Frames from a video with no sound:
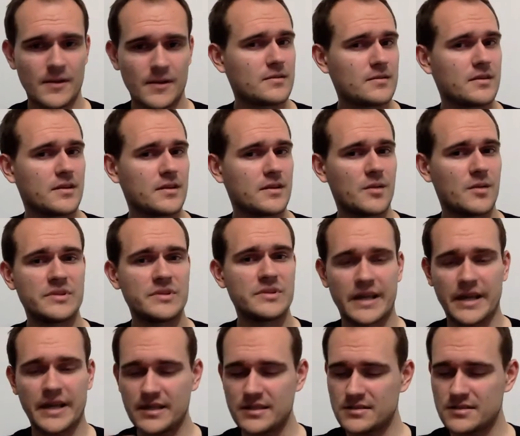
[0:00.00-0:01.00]
The
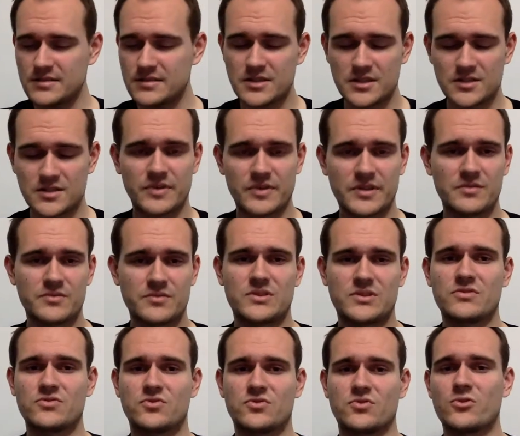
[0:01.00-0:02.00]
updates just by
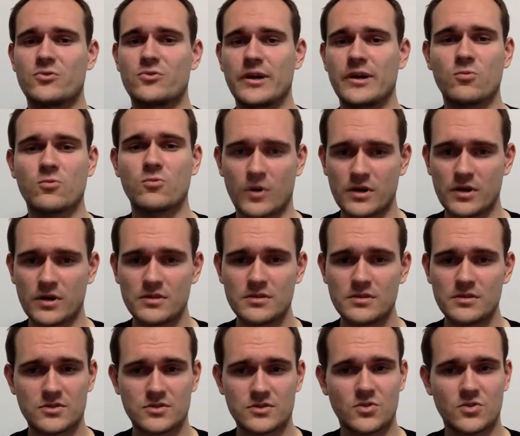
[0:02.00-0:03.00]
themselves do not really work,
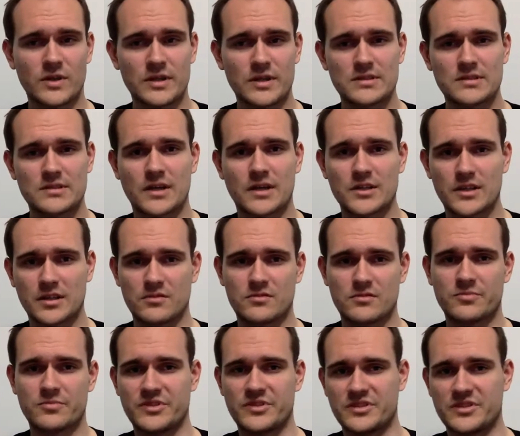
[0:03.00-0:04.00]
so it's actually
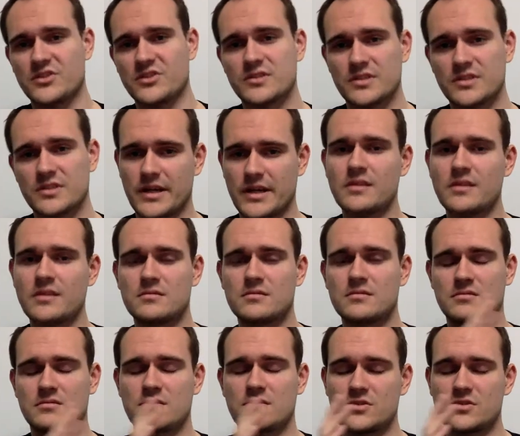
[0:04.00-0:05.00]
on the Prestigio side,
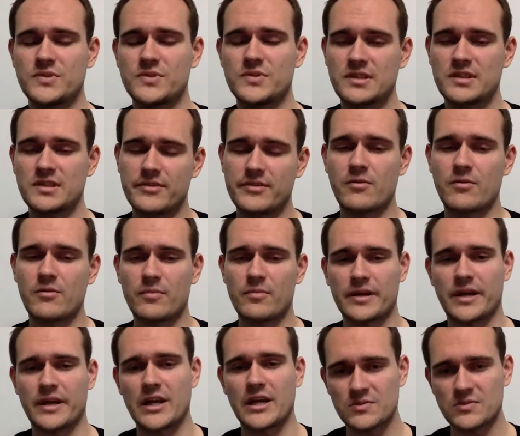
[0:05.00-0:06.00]
not specifically to our
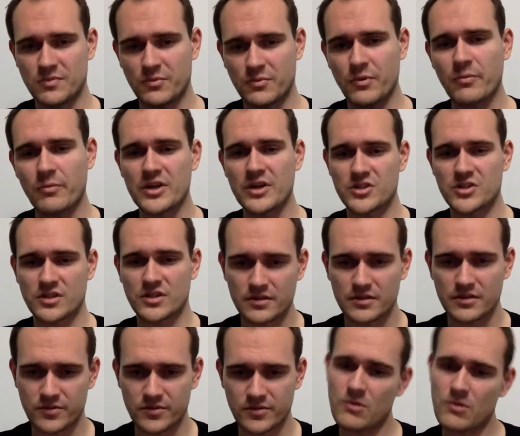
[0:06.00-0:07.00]
application, but we mentioned
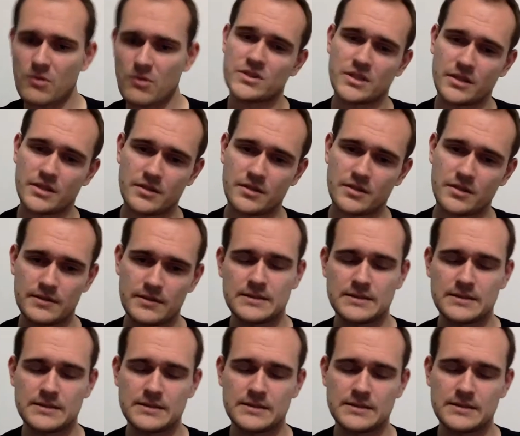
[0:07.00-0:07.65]
it from our side.